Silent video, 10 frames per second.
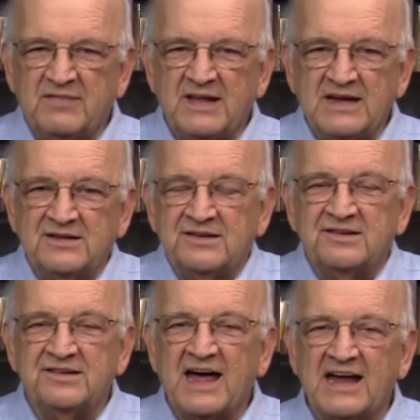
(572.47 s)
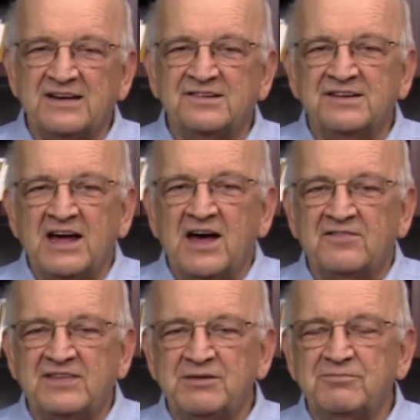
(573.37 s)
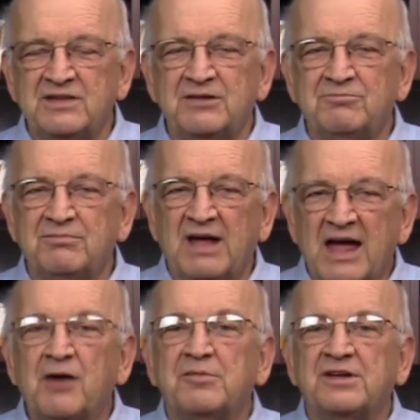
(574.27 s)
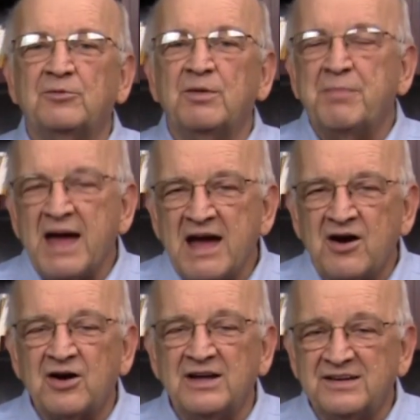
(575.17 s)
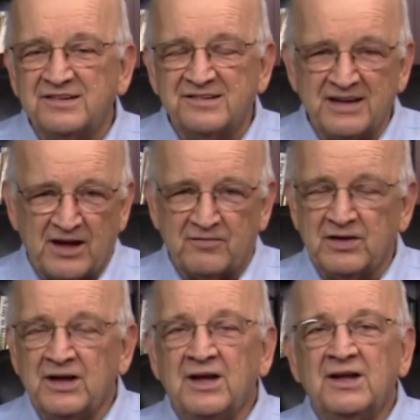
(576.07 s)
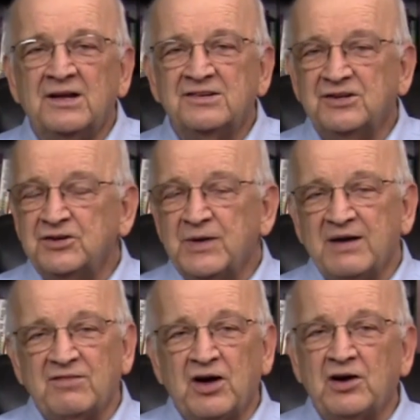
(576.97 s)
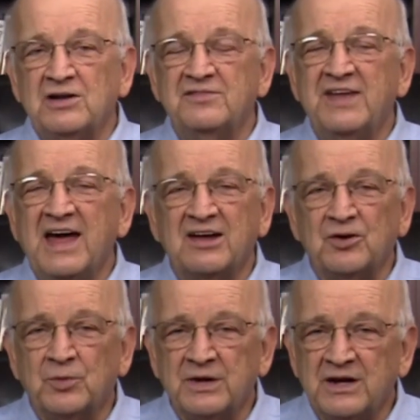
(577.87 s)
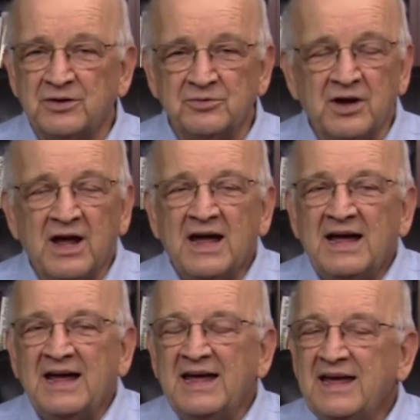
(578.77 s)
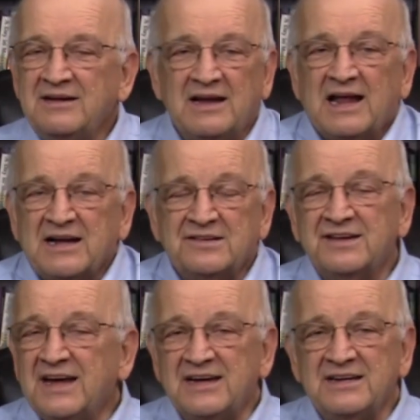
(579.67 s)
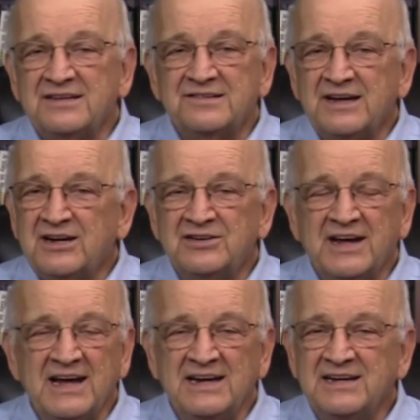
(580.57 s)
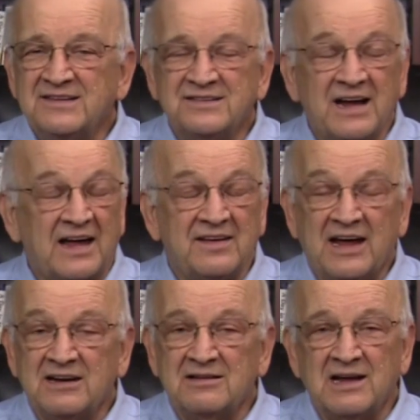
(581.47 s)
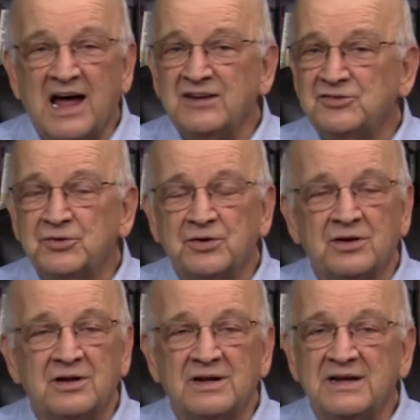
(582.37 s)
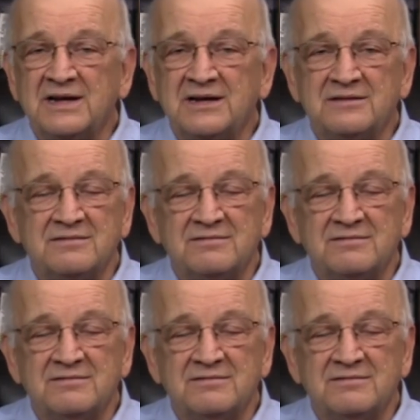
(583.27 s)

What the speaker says: things inside itself that helps it repair itself. So you have all of that going on. And like I say, it's entertaining. It's not that logical. It